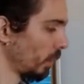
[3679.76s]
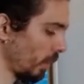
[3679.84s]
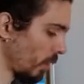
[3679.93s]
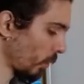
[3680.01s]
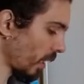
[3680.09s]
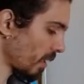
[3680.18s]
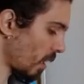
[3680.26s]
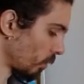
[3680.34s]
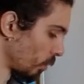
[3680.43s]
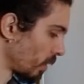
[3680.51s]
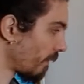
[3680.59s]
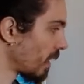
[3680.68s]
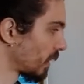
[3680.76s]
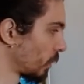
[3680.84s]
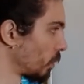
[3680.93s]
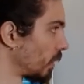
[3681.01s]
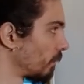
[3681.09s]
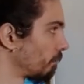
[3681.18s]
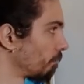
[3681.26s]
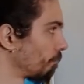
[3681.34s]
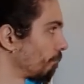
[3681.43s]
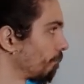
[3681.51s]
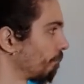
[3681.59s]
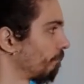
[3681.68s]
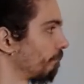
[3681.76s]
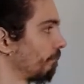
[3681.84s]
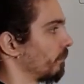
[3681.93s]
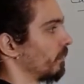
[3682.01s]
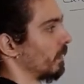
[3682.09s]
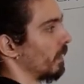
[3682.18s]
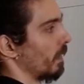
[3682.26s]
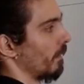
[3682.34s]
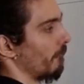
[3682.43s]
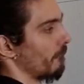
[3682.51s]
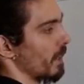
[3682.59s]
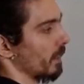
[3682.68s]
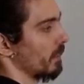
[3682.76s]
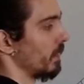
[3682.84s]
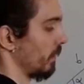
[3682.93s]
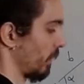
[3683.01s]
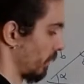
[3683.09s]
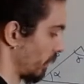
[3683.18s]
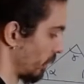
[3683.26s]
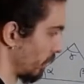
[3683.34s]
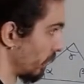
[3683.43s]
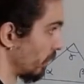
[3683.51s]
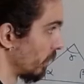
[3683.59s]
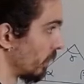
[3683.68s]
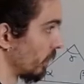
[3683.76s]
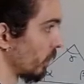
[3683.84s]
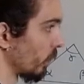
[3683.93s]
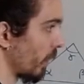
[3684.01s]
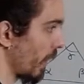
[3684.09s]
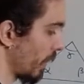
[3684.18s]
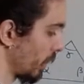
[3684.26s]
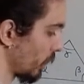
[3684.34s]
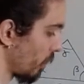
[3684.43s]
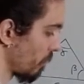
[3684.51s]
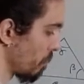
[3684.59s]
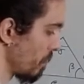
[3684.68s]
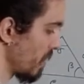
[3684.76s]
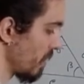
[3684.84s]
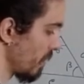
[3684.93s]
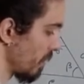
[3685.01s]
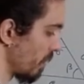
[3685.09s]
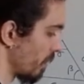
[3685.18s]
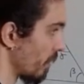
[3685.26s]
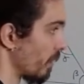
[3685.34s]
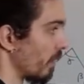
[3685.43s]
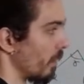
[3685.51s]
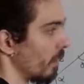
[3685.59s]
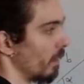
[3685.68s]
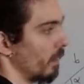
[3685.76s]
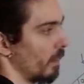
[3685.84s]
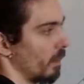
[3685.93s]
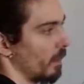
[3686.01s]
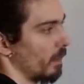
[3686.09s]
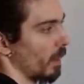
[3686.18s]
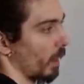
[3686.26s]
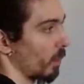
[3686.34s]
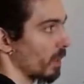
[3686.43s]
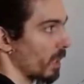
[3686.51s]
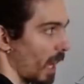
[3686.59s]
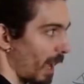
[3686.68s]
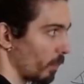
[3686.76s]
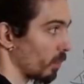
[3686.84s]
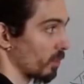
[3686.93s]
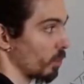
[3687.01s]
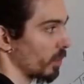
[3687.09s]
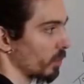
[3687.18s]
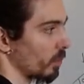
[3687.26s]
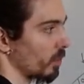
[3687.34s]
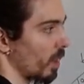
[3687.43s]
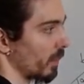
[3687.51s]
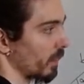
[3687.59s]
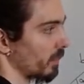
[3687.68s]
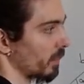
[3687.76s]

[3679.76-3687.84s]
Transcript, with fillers: You can now do the last one, like this. So H of B. I'm, gonna, I'm not going to draw it.